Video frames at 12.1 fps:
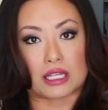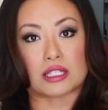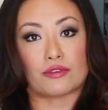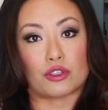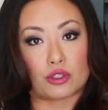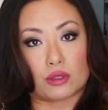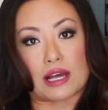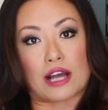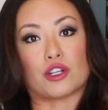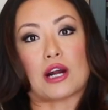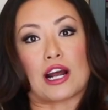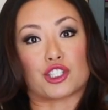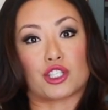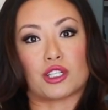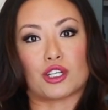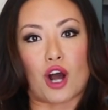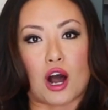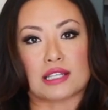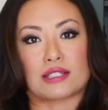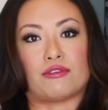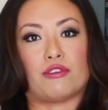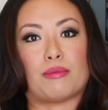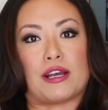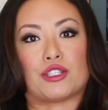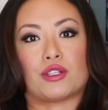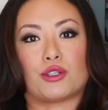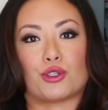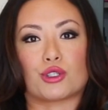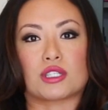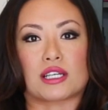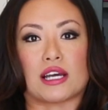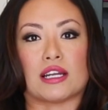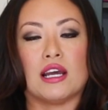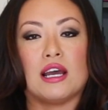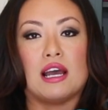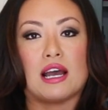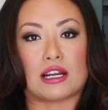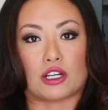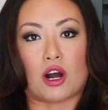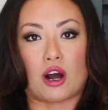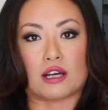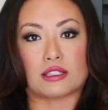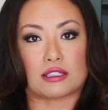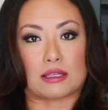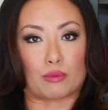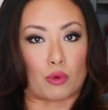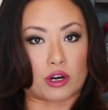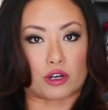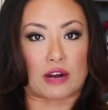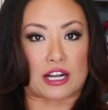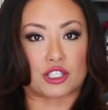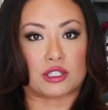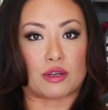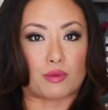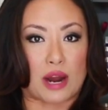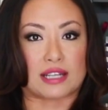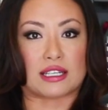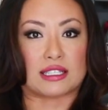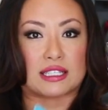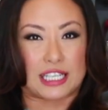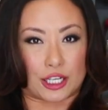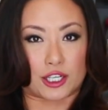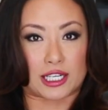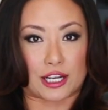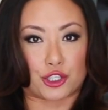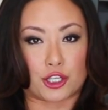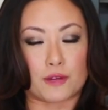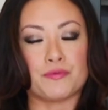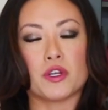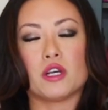Because if you do that, you're actually going to cause inflammation in your skin and cause more aggression and redness and irritation.